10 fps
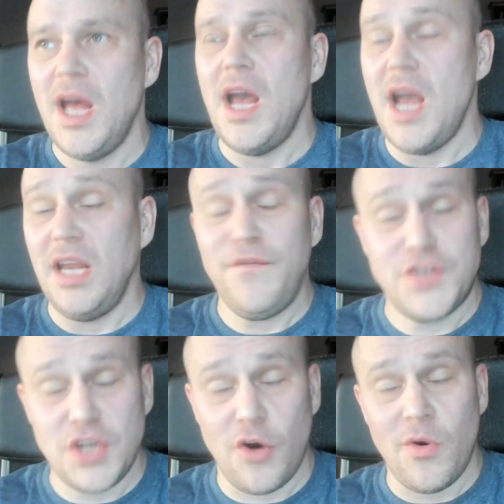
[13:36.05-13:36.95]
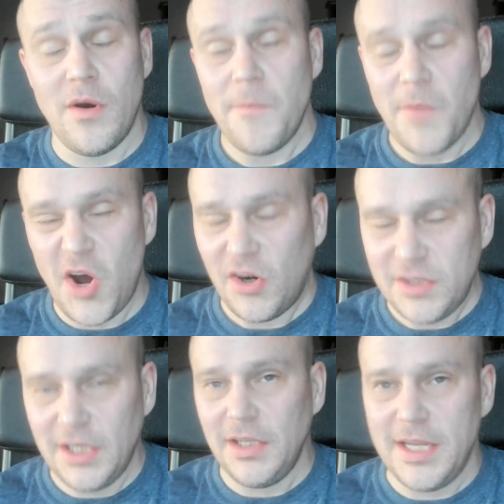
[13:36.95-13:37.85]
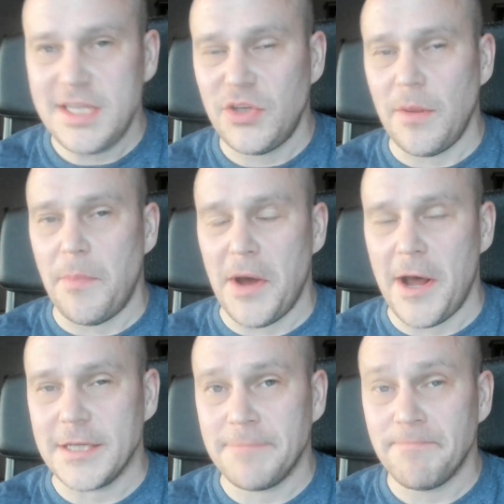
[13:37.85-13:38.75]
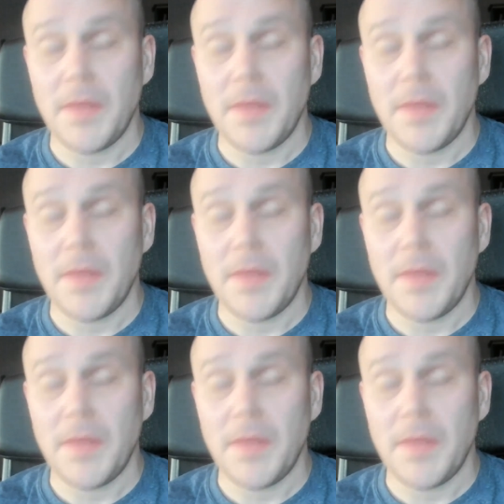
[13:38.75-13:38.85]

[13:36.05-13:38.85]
And if so, are there links to the past?